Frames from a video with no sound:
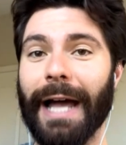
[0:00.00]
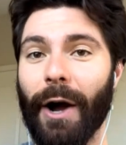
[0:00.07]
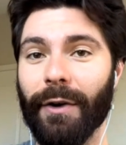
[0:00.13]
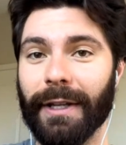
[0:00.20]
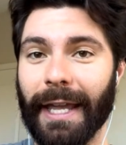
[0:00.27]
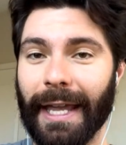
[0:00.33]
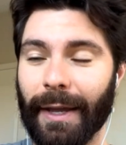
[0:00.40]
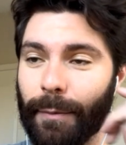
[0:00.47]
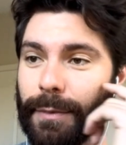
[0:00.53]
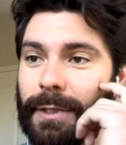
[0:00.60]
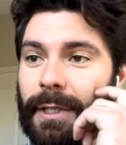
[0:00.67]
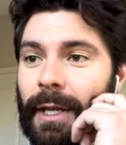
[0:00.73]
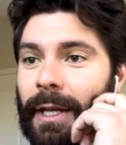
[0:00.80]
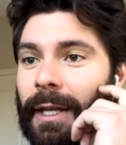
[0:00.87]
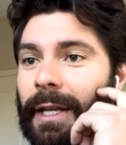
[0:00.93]
out
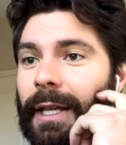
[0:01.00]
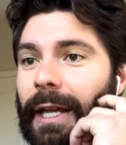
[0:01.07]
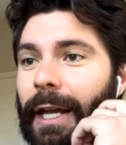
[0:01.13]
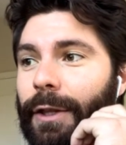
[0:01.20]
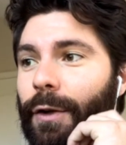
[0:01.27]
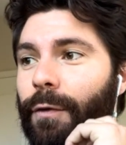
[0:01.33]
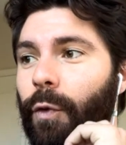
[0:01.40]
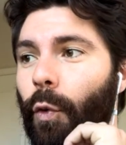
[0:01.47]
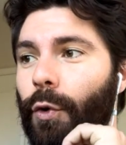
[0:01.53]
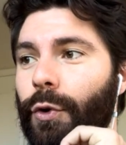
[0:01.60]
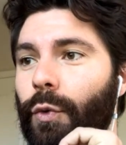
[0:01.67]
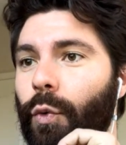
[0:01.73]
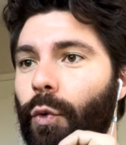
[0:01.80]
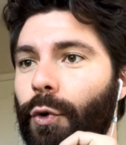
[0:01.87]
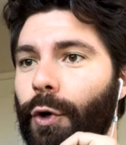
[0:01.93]
games in the
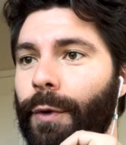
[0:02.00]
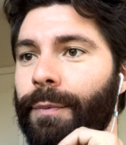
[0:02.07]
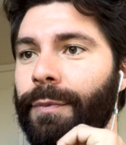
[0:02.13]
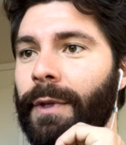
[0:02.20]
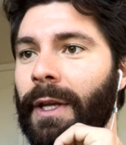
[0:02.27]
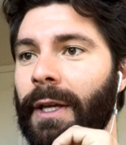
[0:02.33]
fourth quarter.